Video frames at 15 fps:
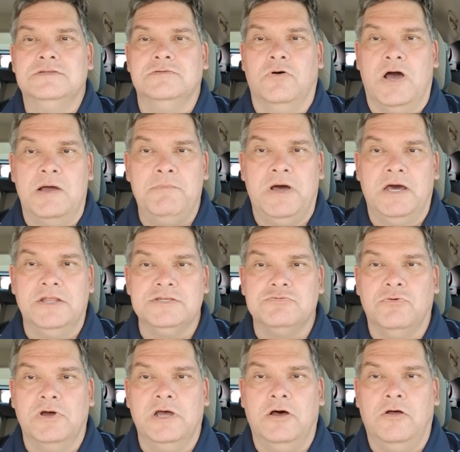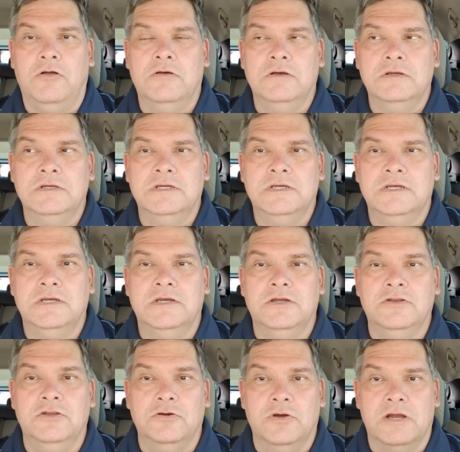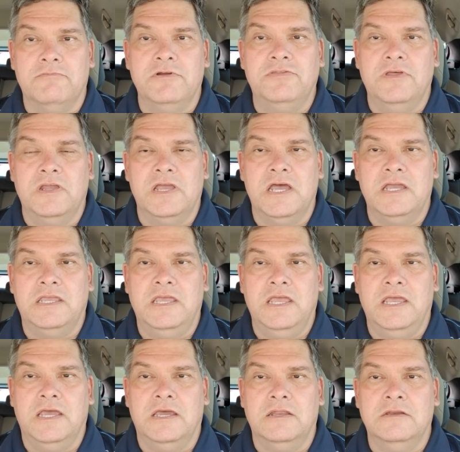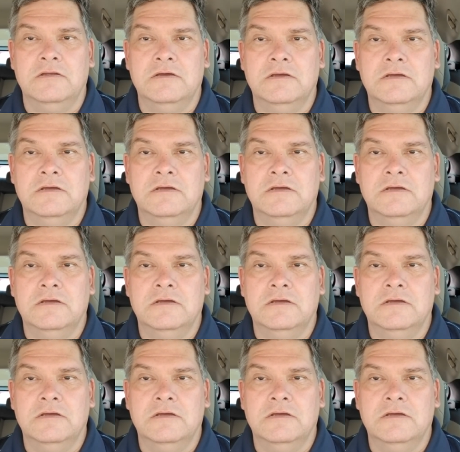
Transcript: So I might as well do everything I can